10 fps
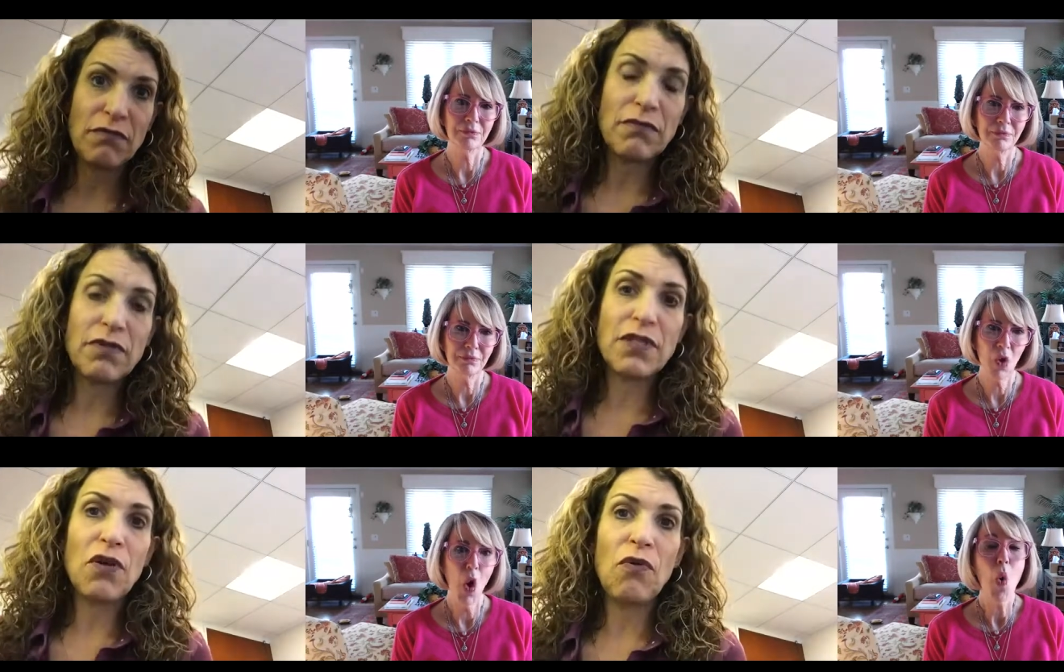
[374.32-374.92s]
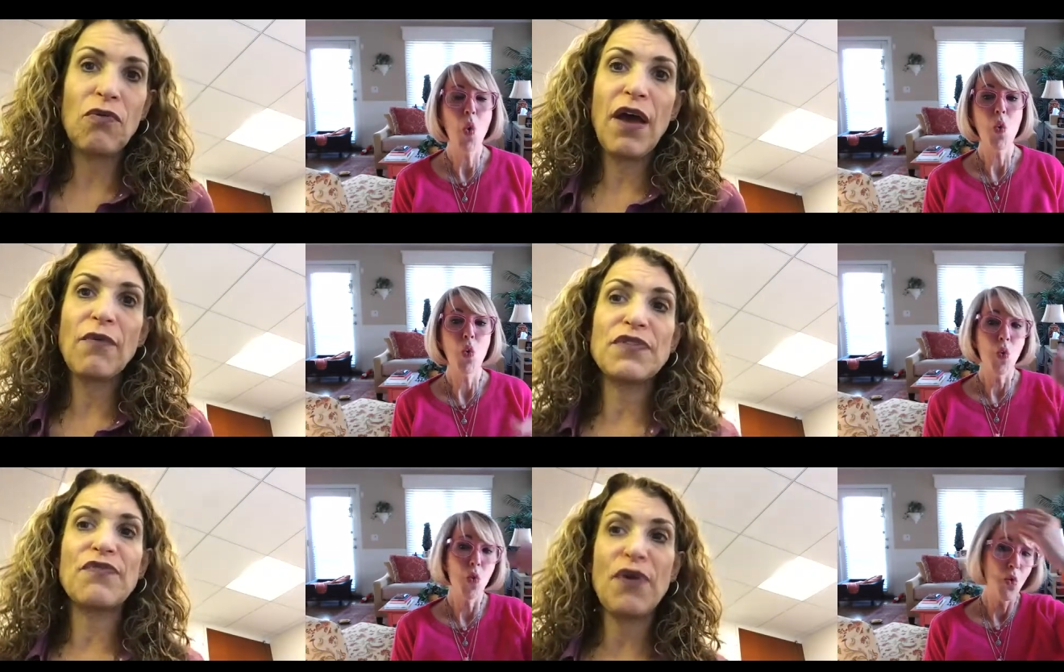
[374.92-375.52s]
Speaker 1: so that
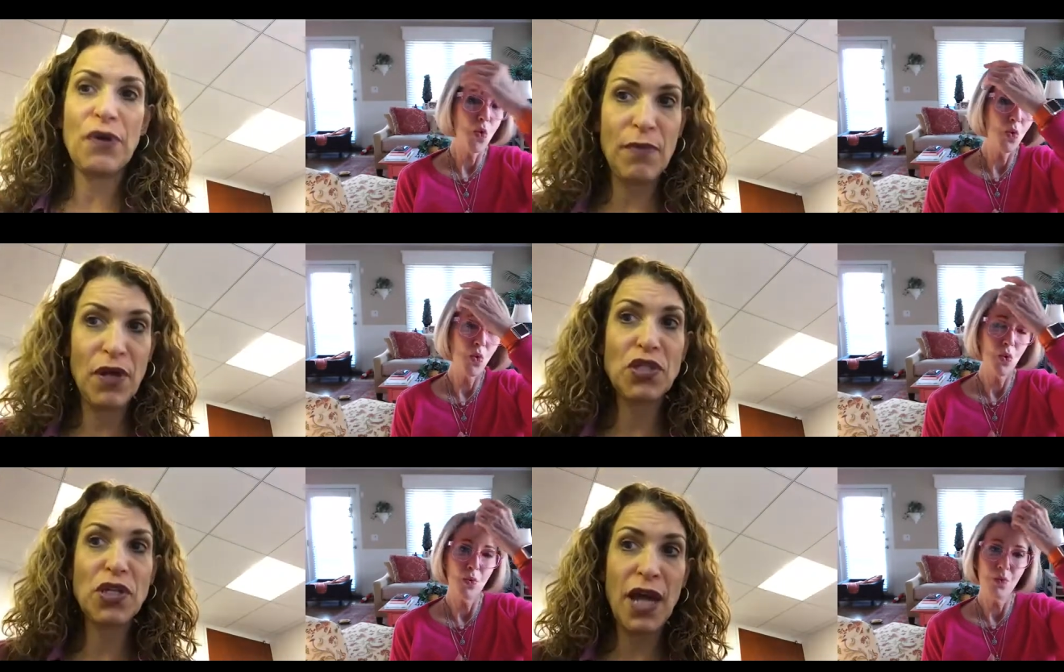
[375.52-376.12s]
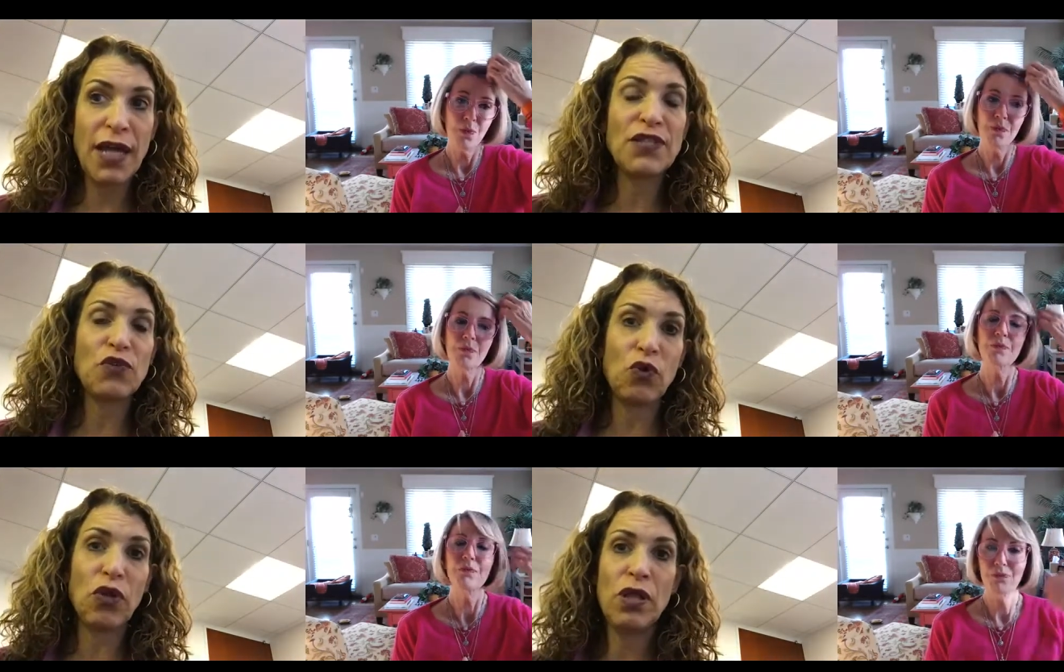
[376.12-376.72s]
was very much in high
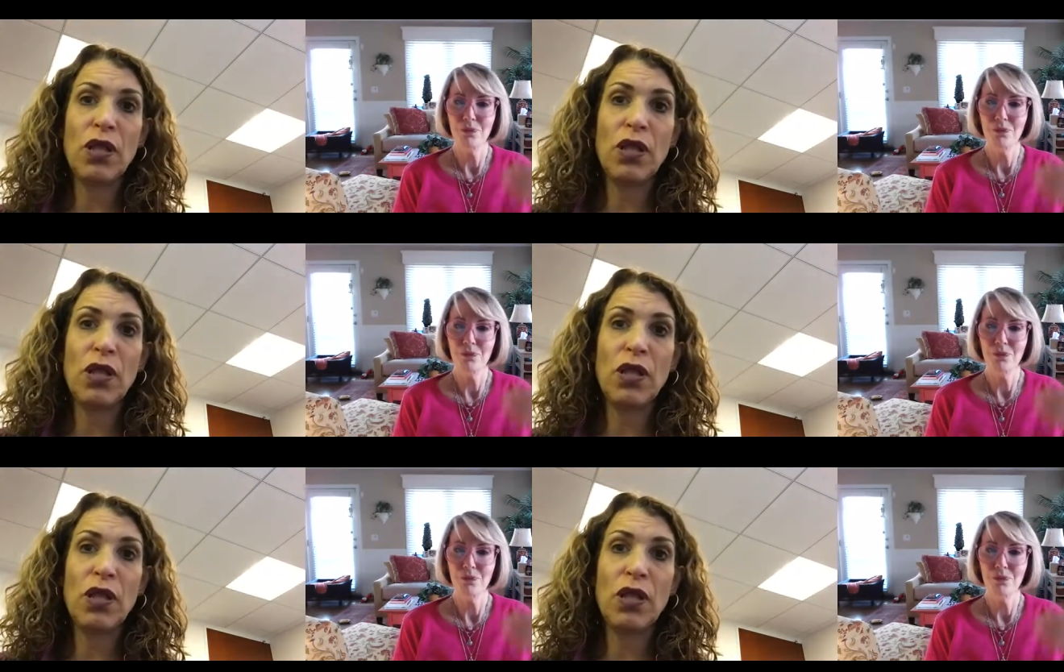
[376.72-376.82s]
school.